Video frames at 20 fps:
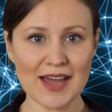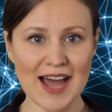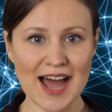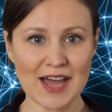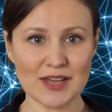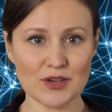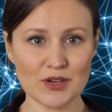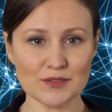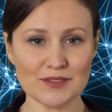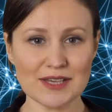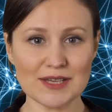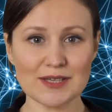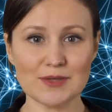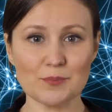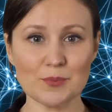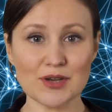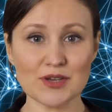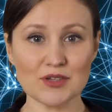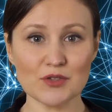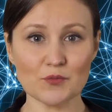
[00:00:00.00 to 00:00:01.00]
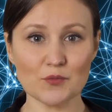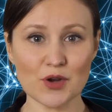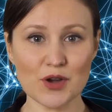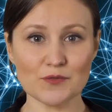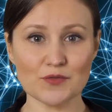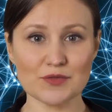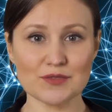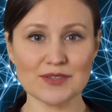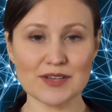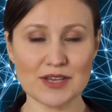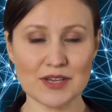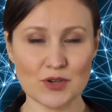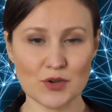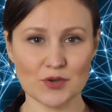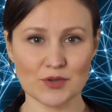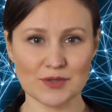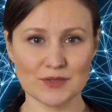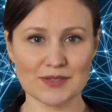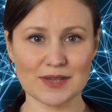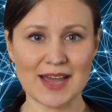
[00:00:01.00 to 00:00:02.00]
and using spatial referencing
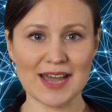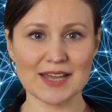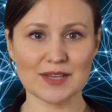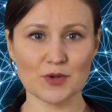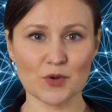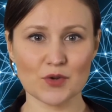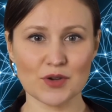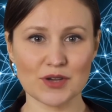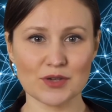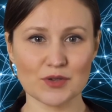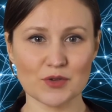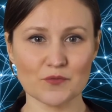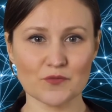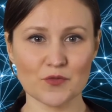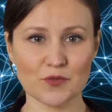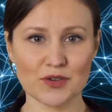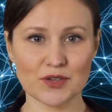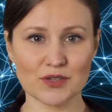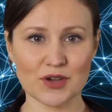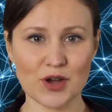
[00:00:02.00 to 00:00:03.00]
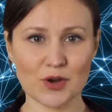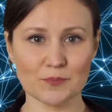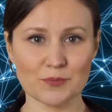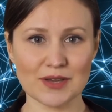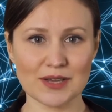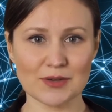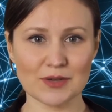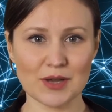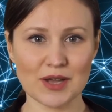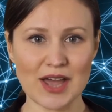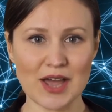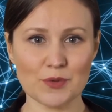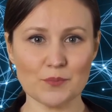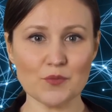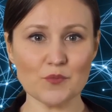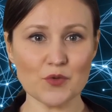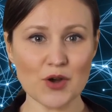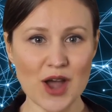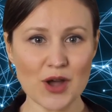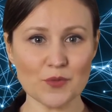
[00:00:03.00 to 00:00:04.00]
tools is critical for determining the
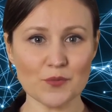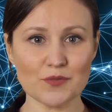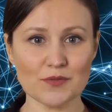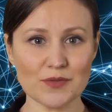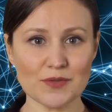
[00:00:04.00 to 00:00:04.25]
cable route,